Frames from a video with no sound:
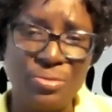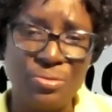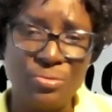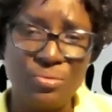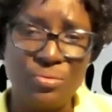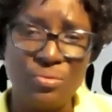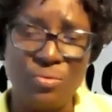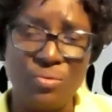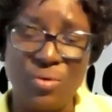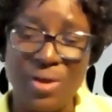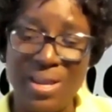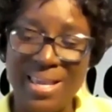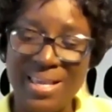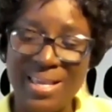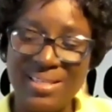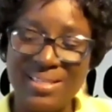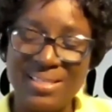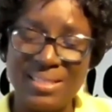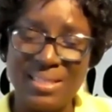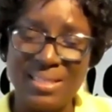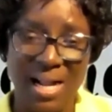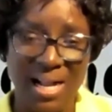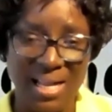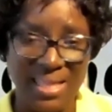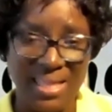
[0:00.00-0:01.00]
through
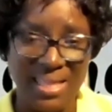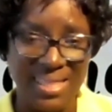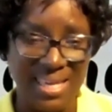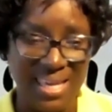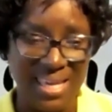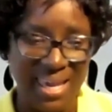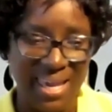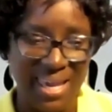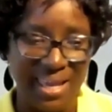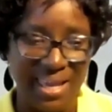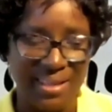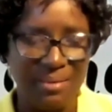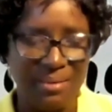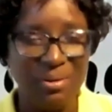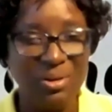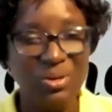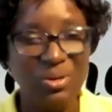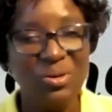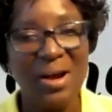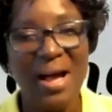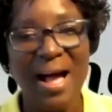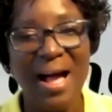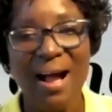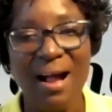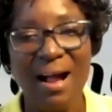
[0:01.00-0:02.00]
is not the end.
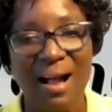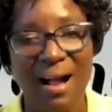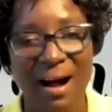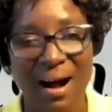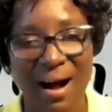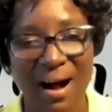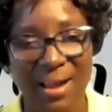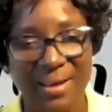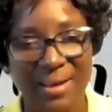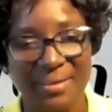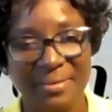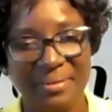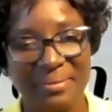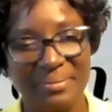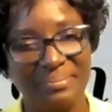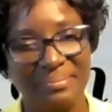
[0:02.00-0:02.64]
Look at God.